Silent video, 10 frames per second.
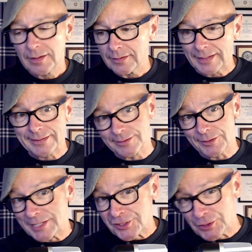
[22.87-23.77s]
like a little
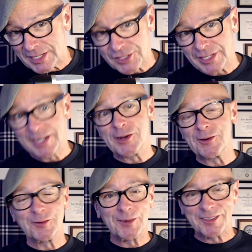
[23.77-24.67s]
yesterday's scare,
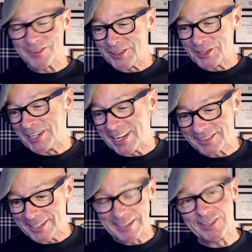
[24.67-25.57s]
whether or not
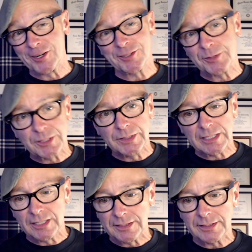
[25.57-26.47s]
Gary Larson was doing
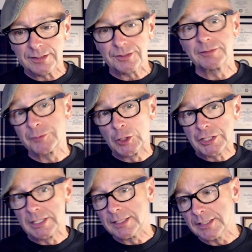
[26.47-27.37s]
cartoons,
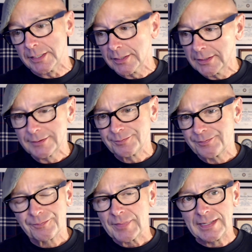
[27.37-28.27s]
unfortunately,
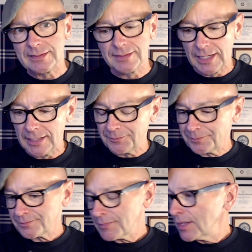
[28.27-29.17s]
he's not.
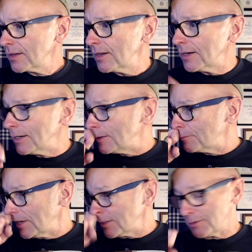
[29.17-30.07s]
Uh,
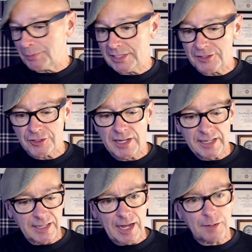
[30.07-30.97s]
I think PJ
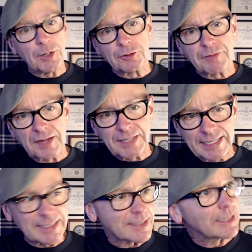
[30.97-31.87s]
and I both found that at
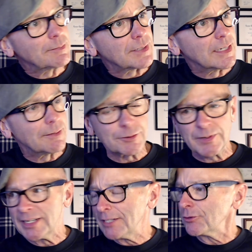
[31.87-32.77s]
the same time. It was a
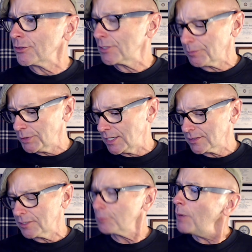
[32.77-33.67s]
very interesting
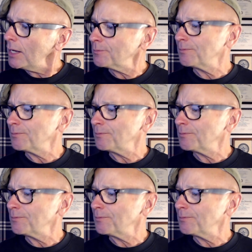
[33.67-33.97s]
process, but